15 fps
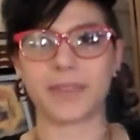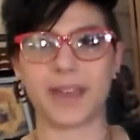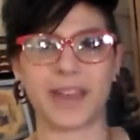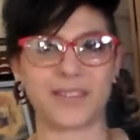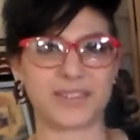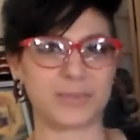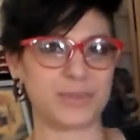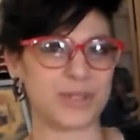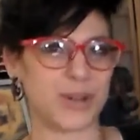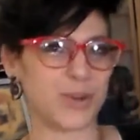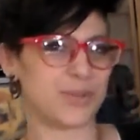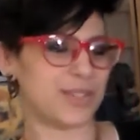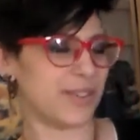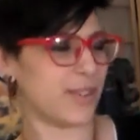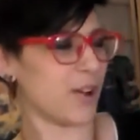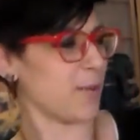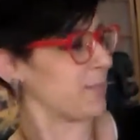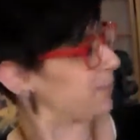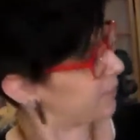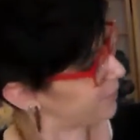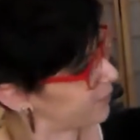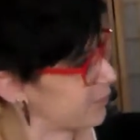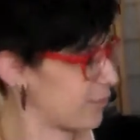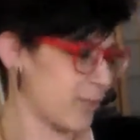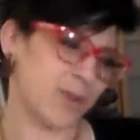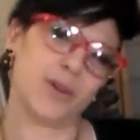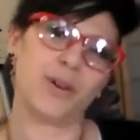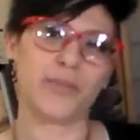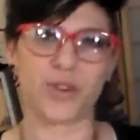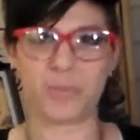I have some stones in there
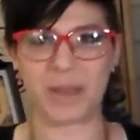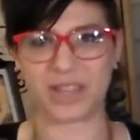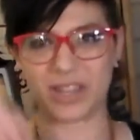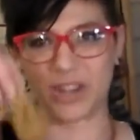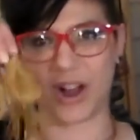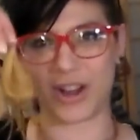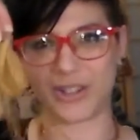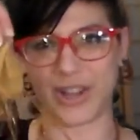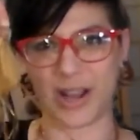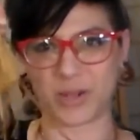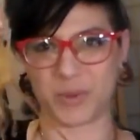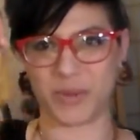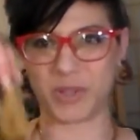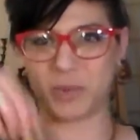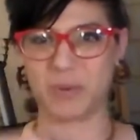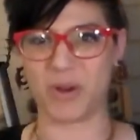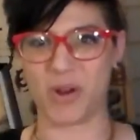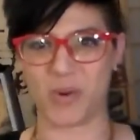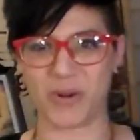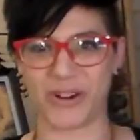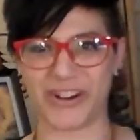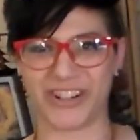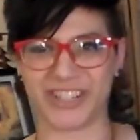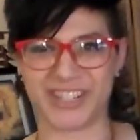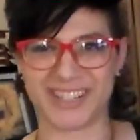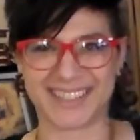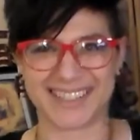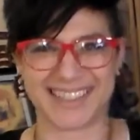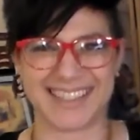for making contact with the spirit world.